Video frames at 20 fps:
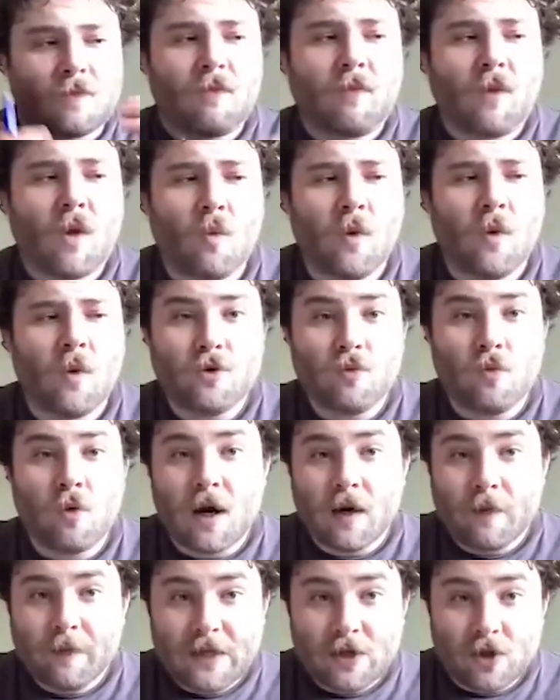What you
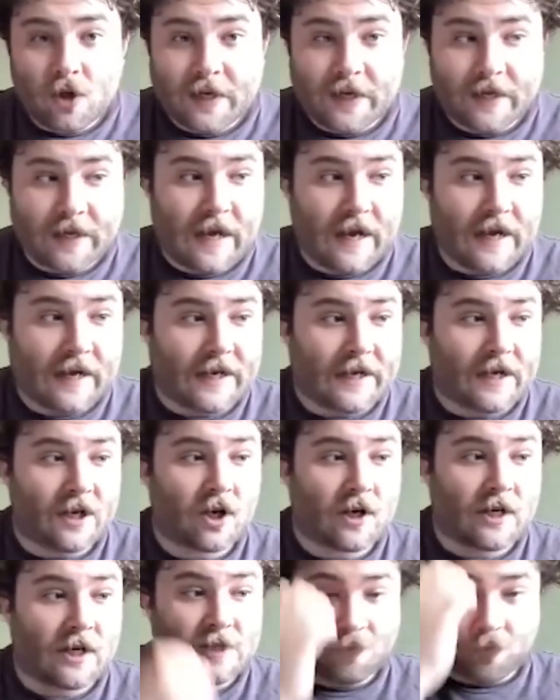want to be looking at
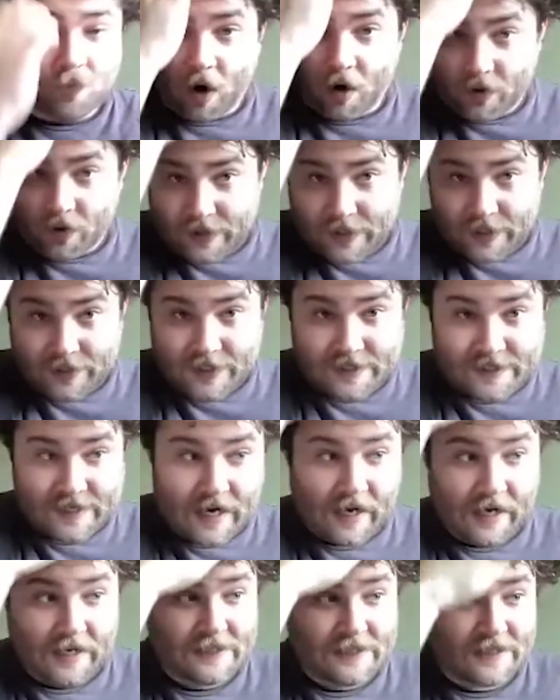here is probably these
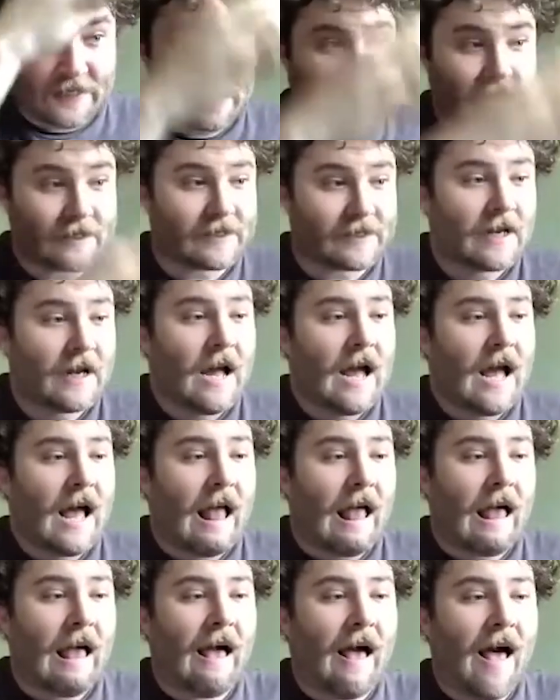ideas
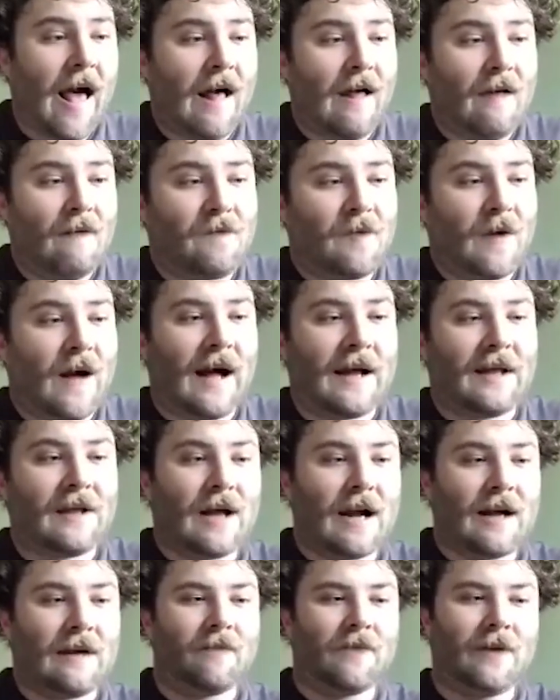of I
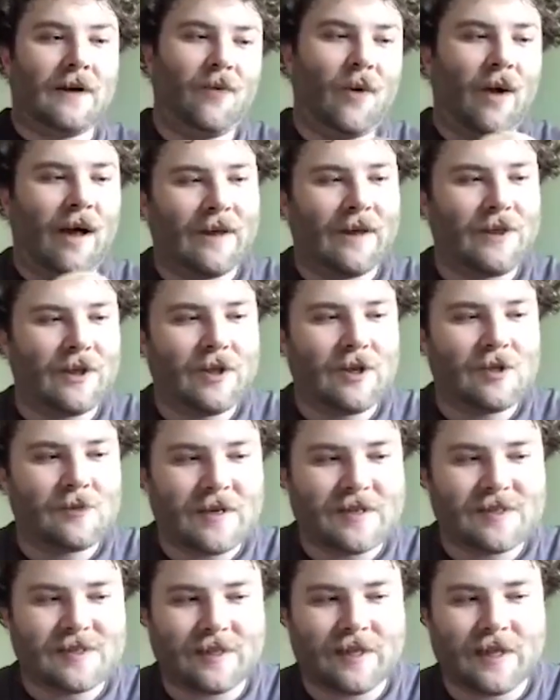think there's
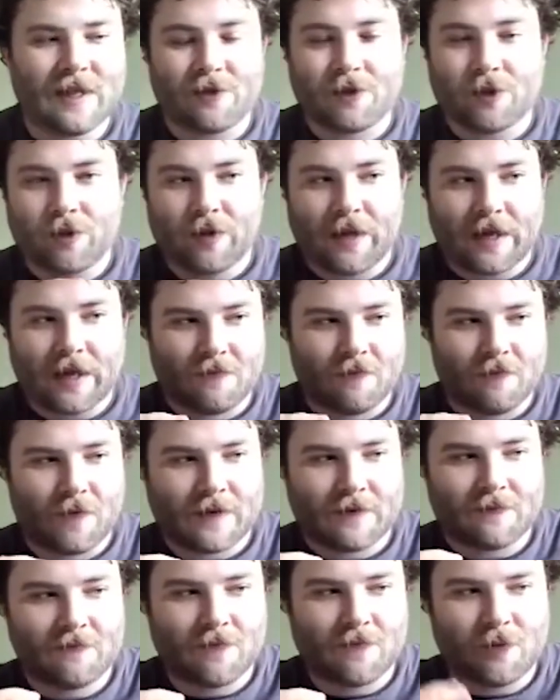basically like
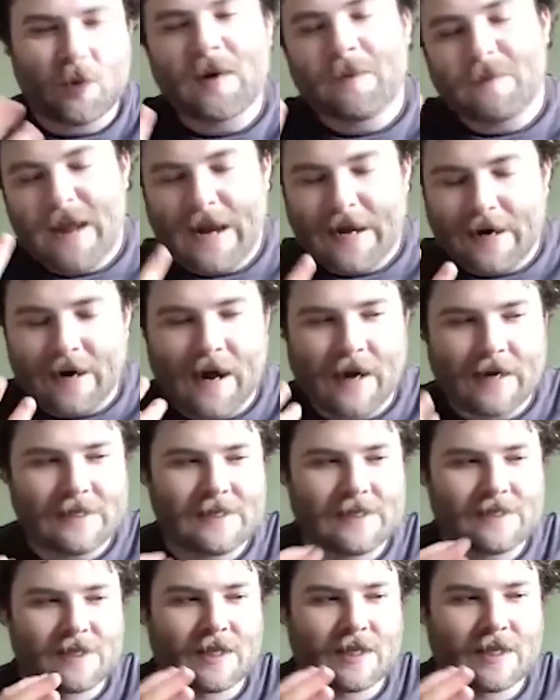3 main
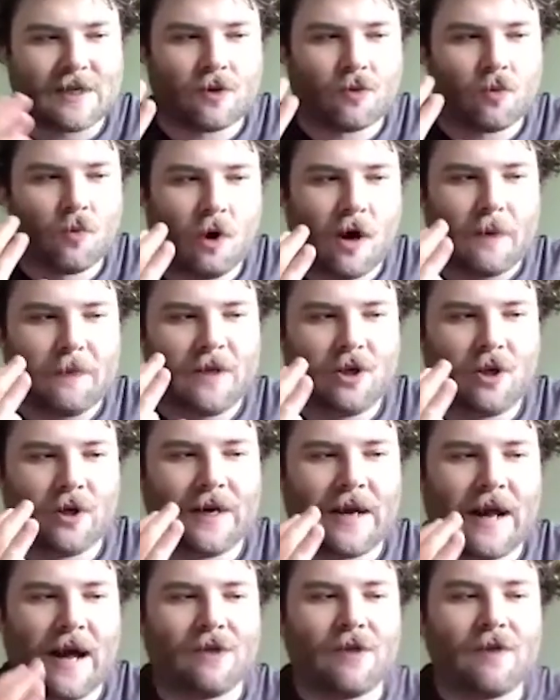ideas that you want to be
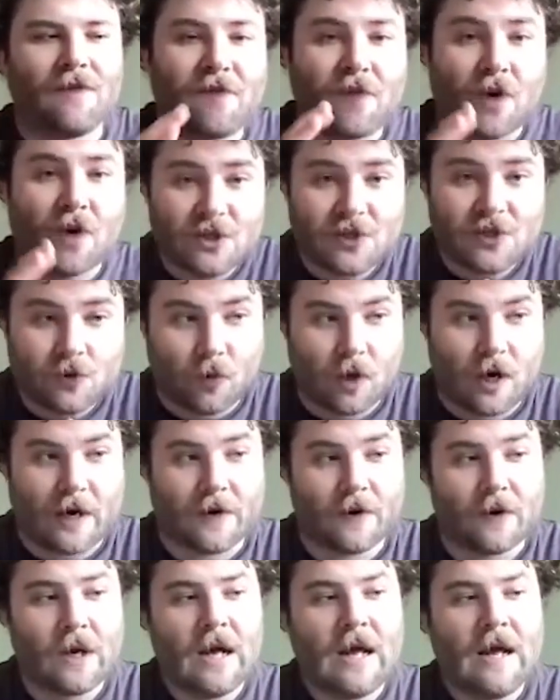looking at. The first
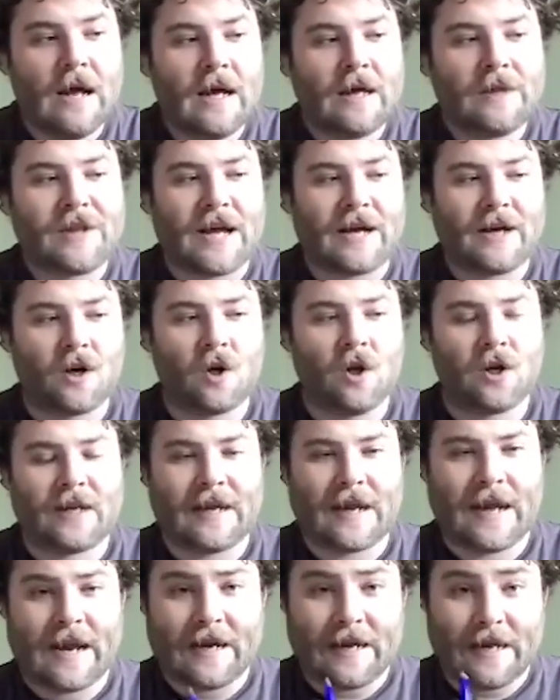one that you're
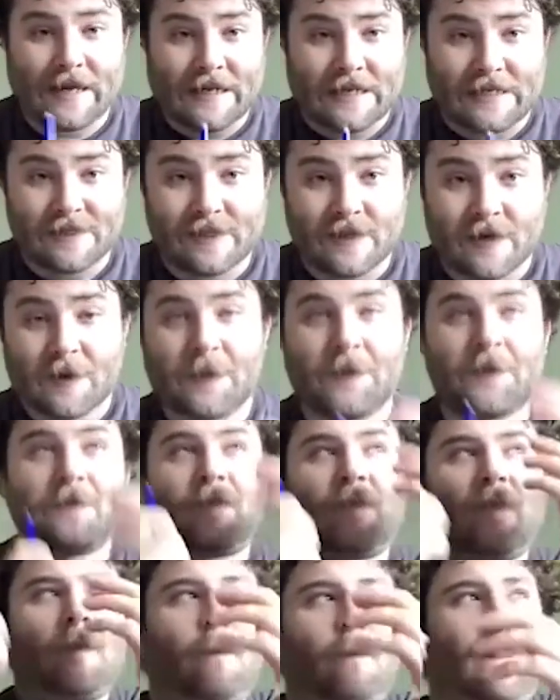looking at is
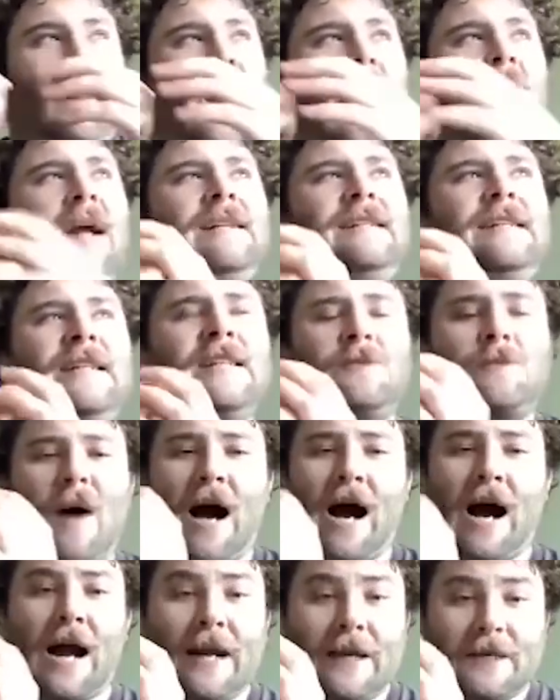ideas
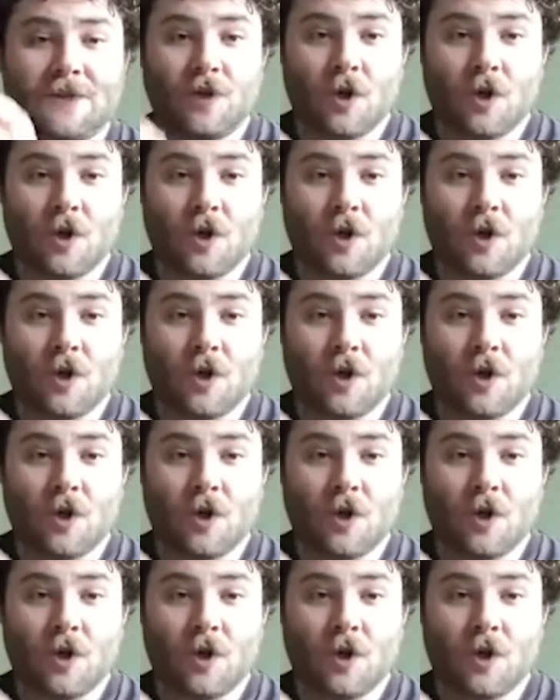behind